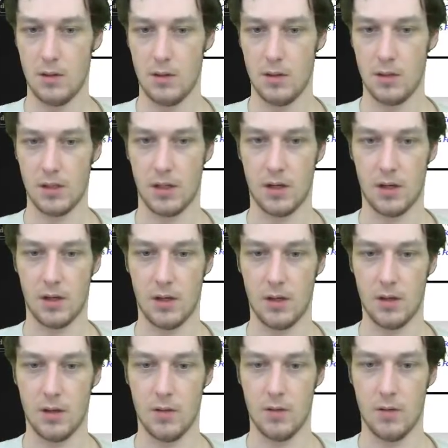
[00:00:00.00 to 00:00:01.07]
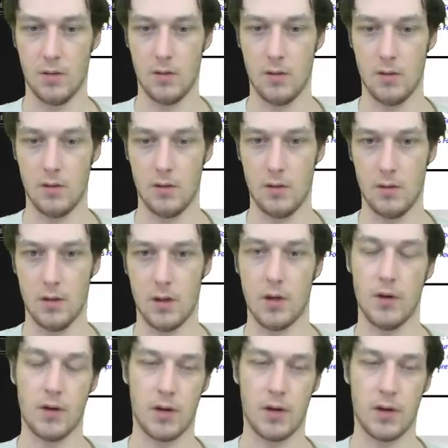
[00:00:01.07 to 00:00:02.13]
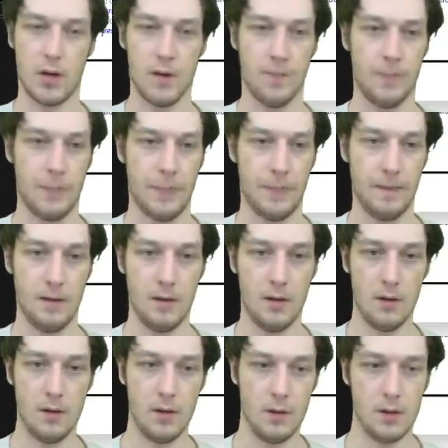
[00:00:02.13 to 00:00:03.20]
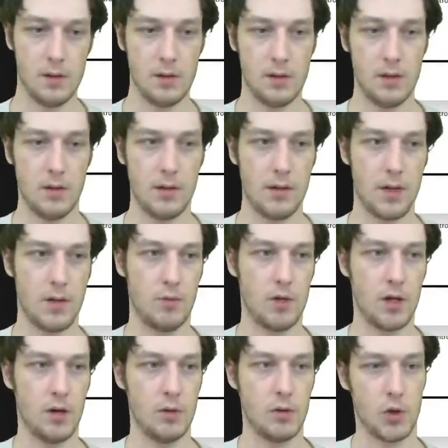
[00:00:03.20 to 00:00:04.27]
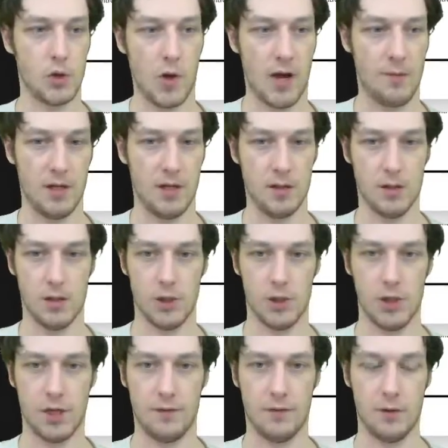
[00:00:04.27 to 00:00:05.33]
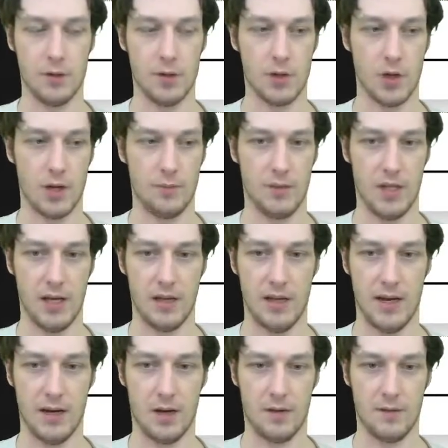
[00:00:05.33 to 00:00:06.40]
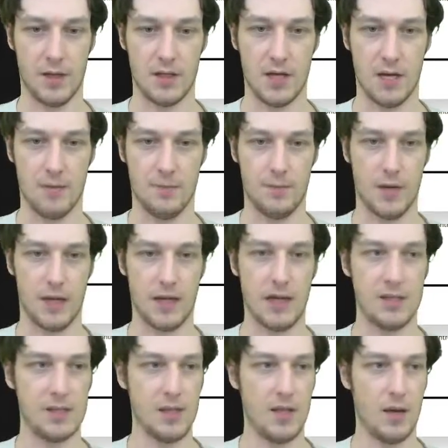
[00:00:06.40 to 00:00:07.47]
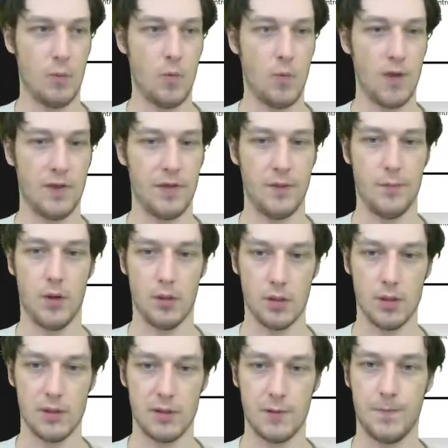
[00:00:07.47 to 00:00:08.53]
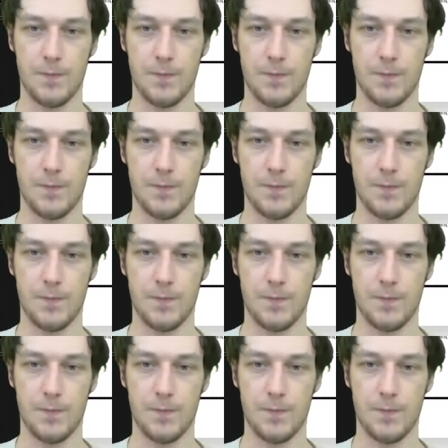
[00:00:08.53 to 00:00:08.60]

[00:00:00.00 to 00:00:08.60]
Is it gonna go... Oh, okay. Thought it would go Tribe-Elder Shuffle to try and play land off the top, but I guess they want the bolt.